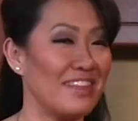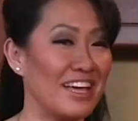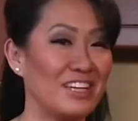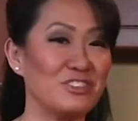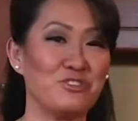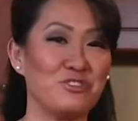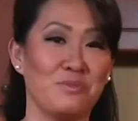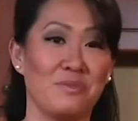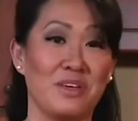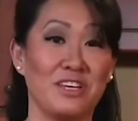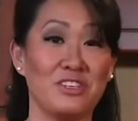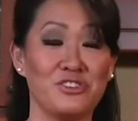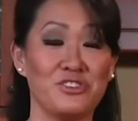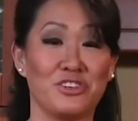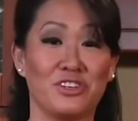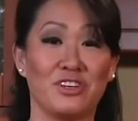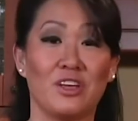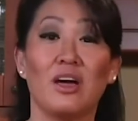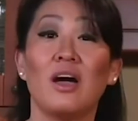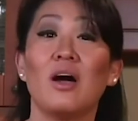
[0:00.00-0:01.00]
not to
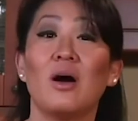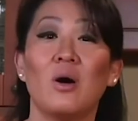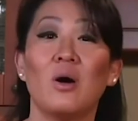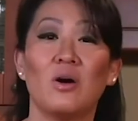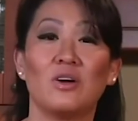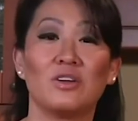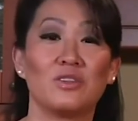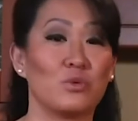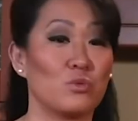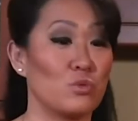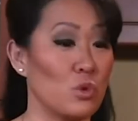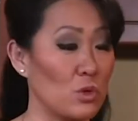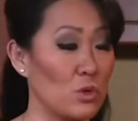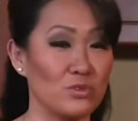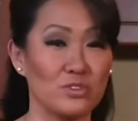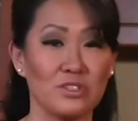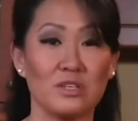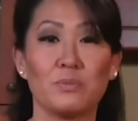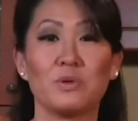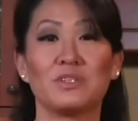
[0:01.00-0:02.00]
mention on
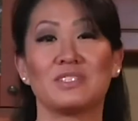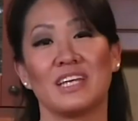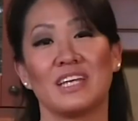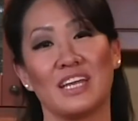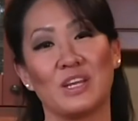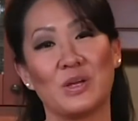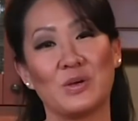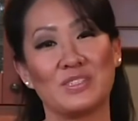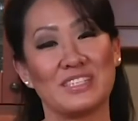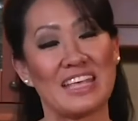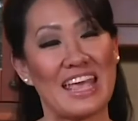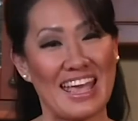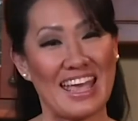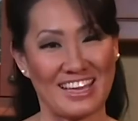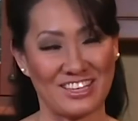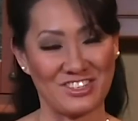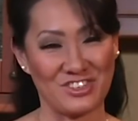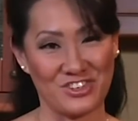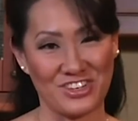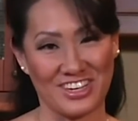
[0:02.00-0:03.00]
roasted potatoes
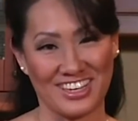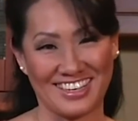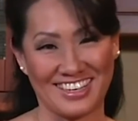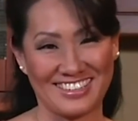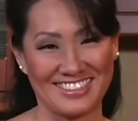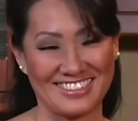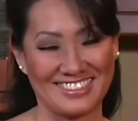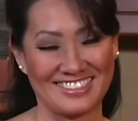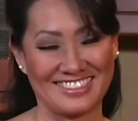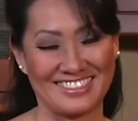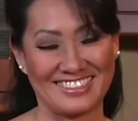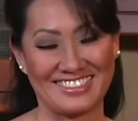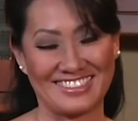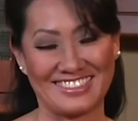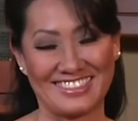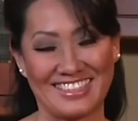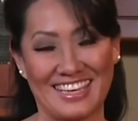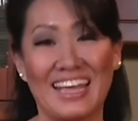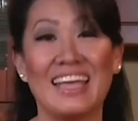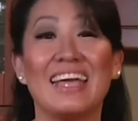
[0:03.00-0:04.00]
and chicken.
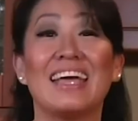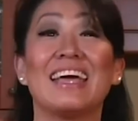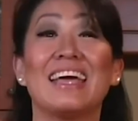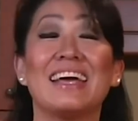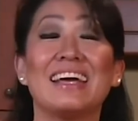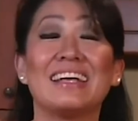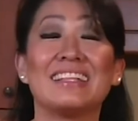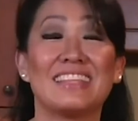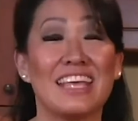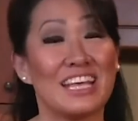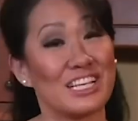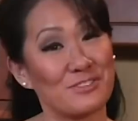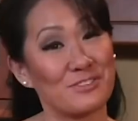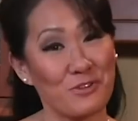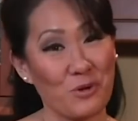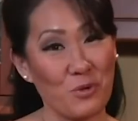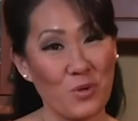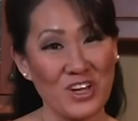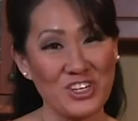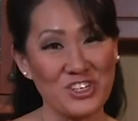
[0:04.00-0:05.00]
Thanks
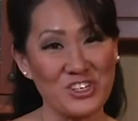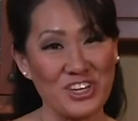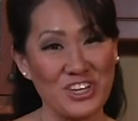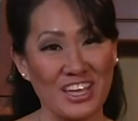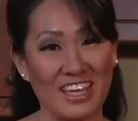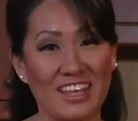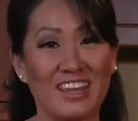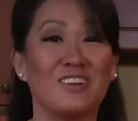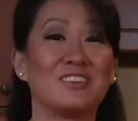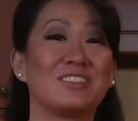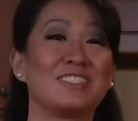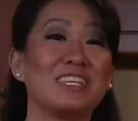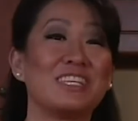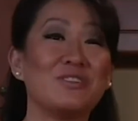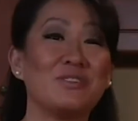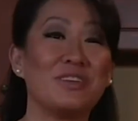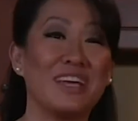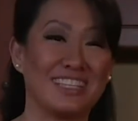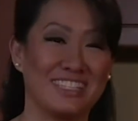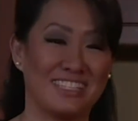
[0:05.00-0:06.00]
for watching, and I'll see
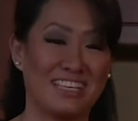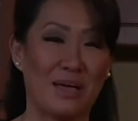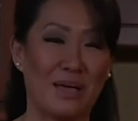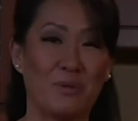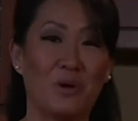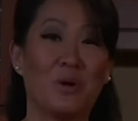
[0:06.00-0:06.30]
you next time.